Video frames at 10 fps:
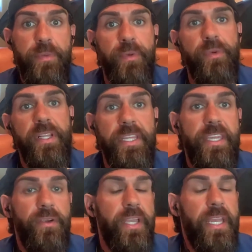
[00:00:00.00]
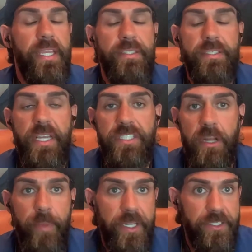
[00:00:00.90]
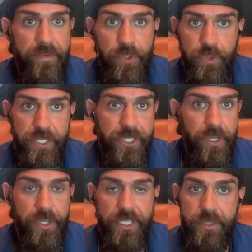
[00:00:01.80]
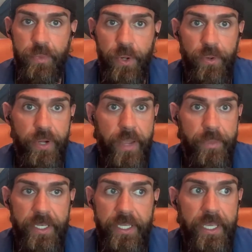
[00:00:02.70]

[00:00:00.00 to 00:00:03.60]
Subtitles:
But really, you're getting such an abundance of nutrition on this program that